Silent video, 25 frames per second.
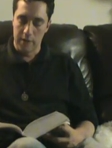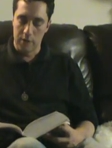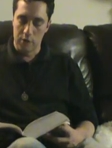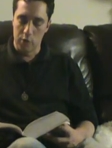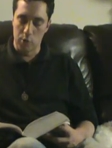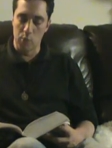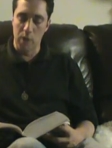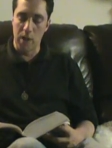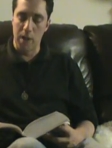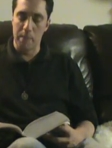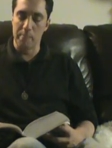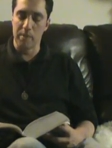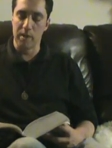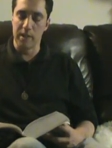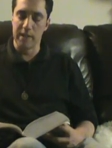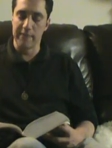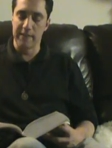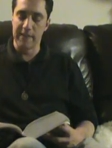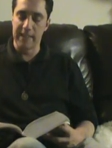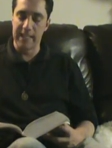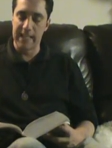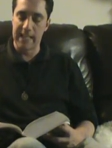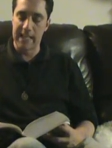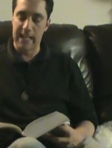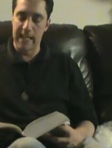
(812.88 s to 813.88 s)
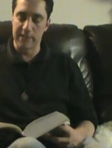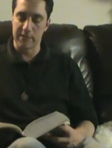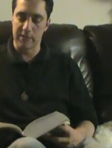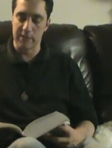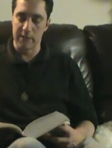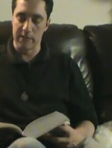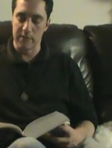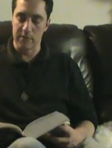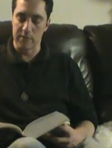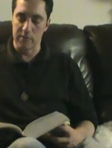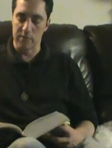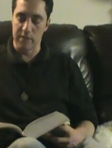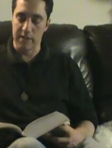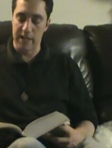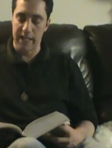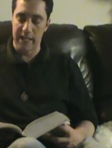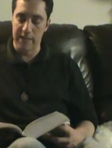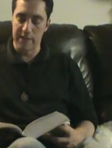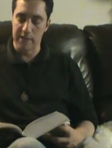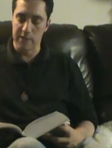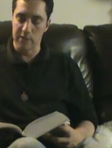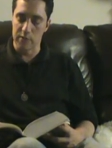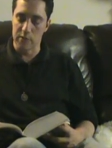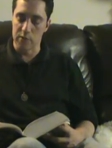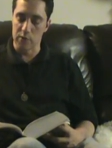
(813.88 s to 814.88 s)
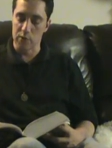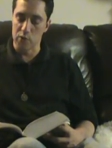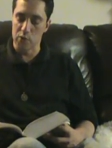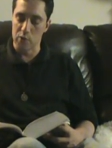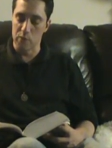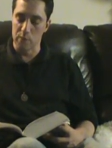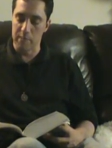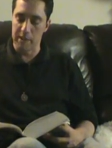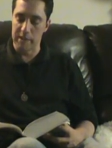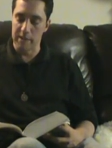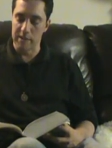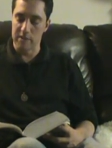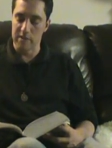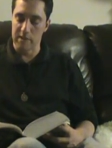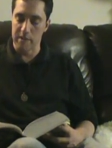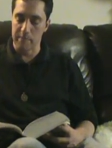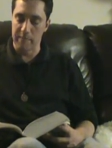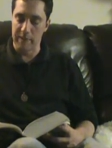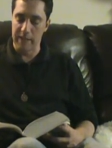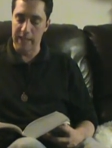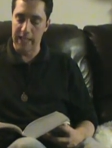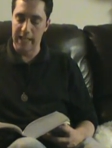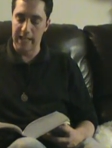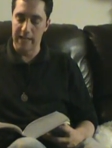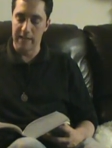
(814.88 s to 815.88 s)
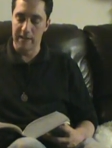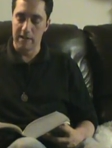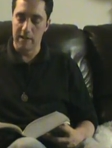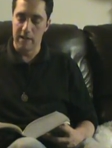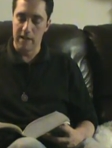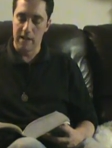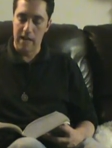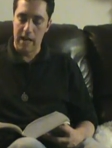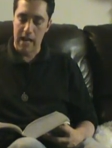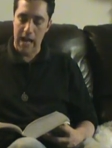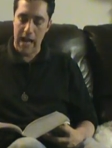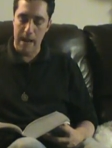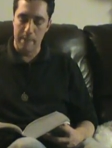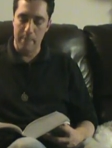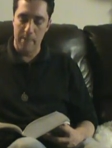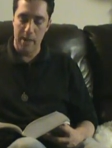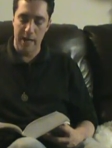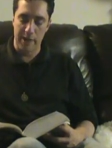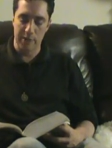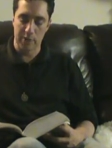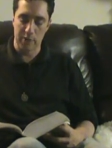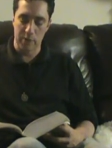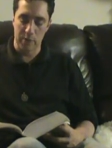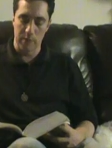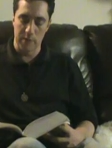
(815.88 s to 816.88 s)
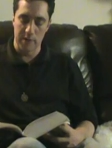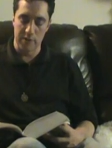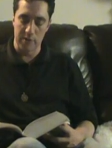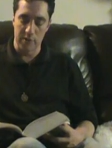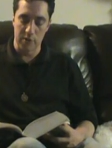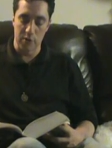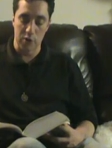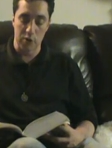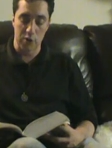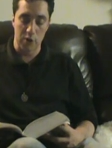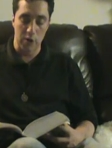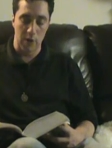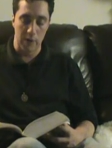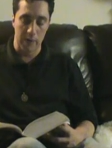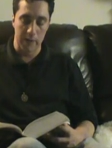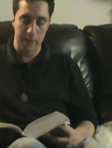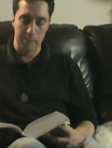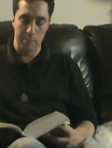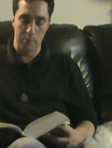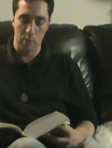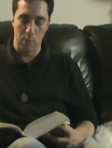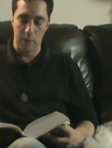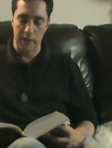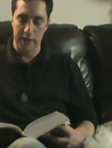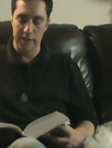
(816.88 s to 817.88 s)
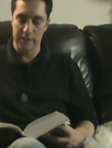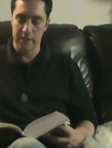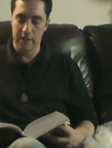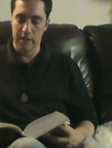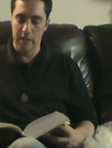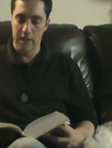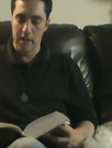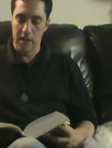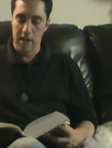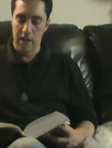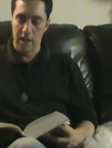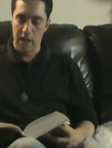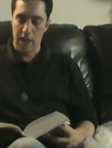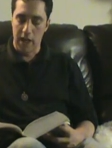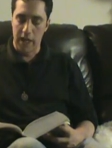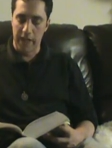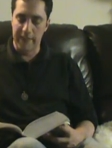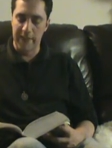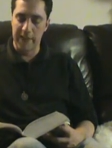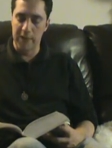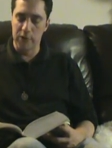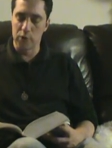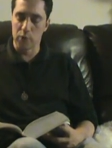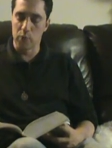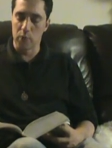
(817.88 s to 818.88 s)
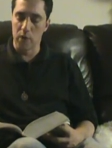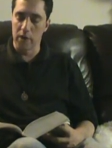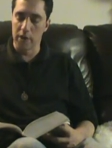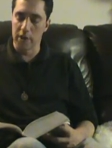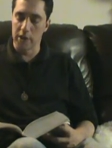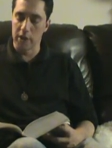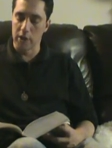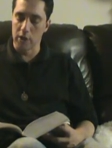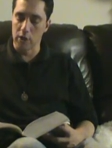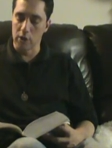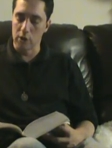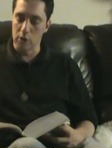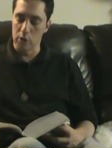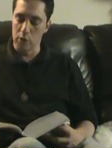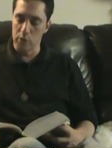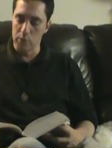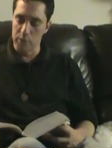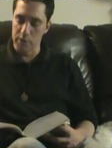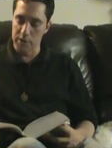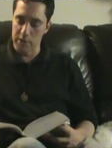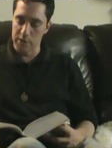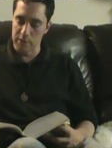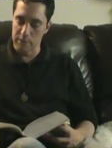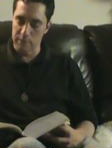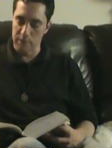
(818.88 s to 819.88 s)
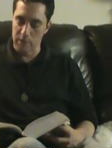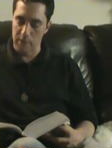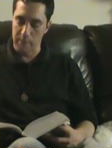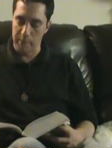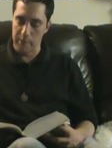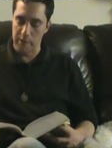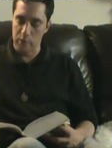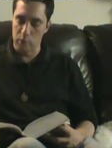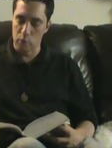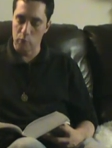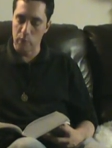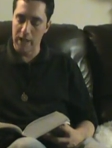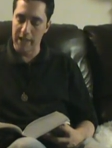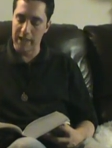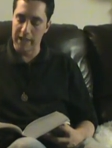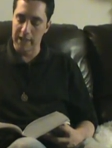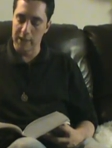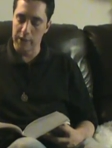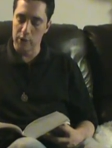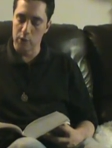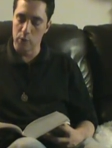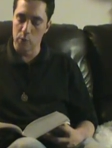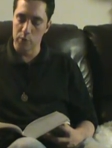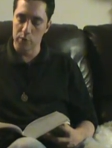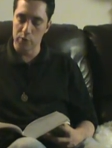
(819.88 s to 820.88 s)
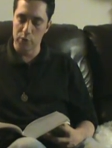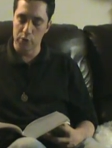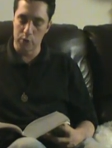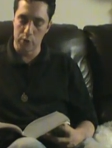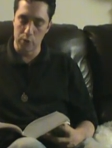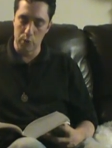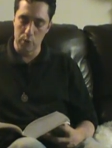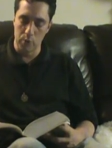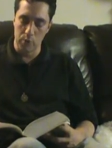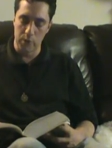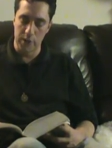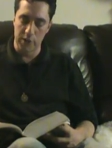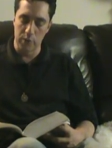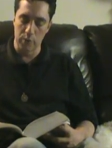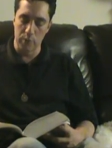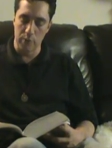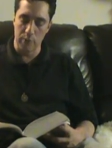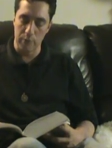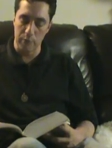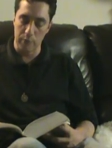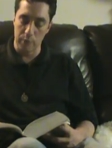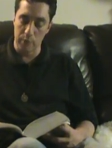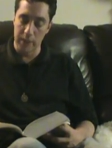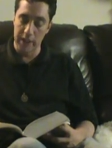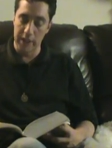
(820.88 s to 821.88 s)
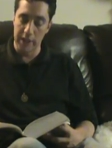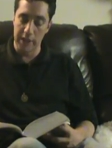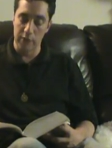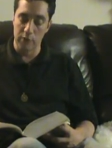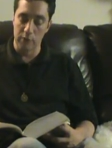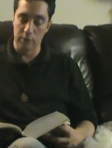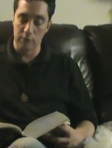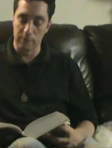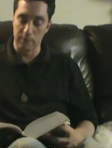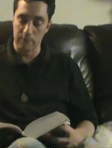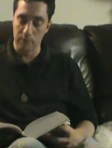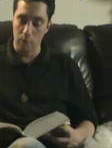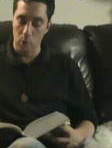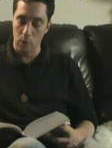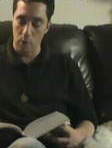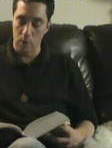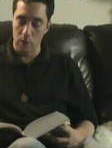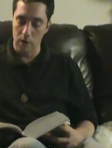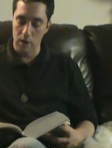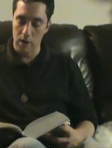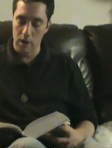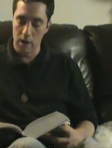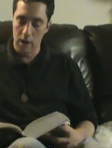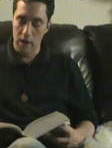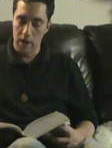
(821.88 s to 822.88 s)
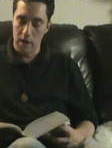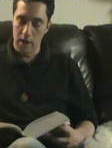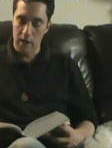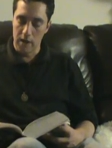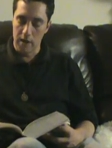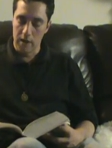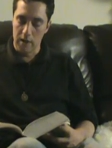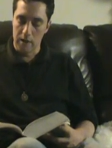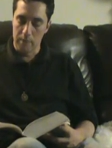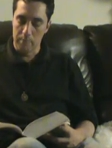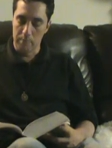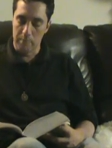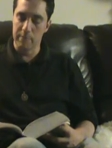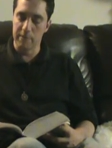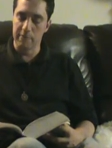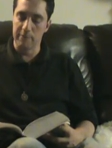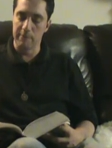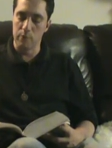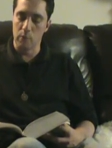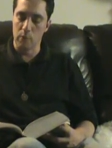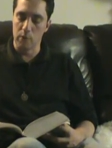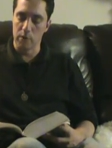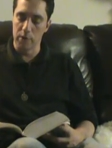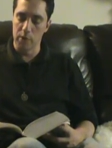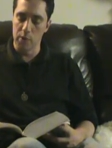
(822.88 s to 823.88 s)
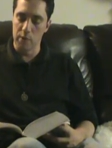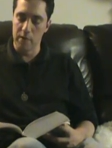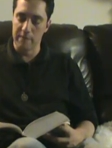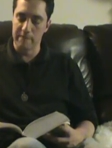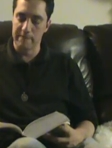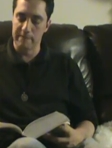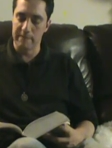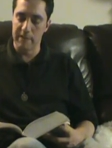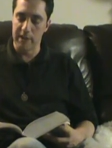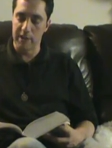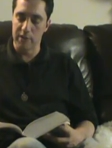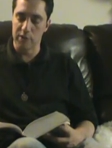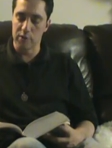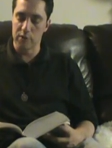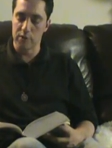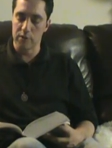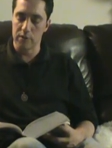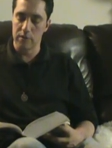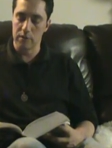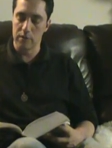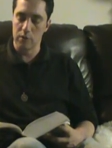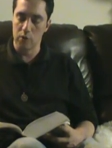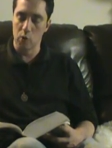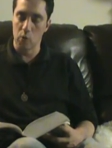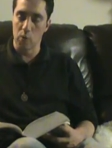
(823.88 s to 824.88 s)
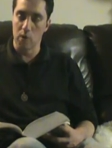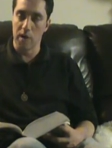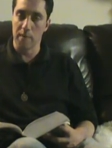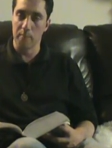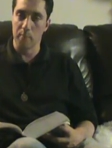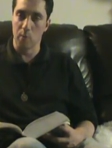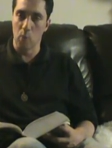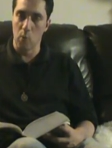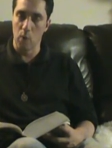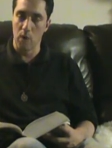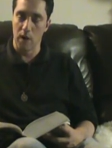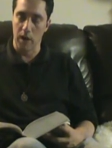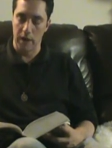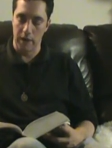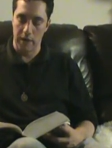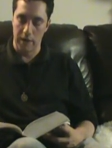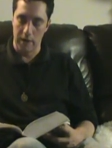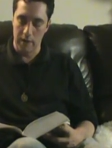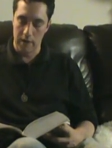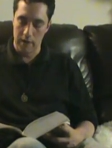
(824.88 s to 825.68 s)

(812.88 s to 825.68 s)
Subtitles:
Do not believe in guesses, that is, assuming something at haphazard as a starting point, and then drawing conclusions from it, reckoning your 2 and your 3 and your 4 before you have fixed your number 1.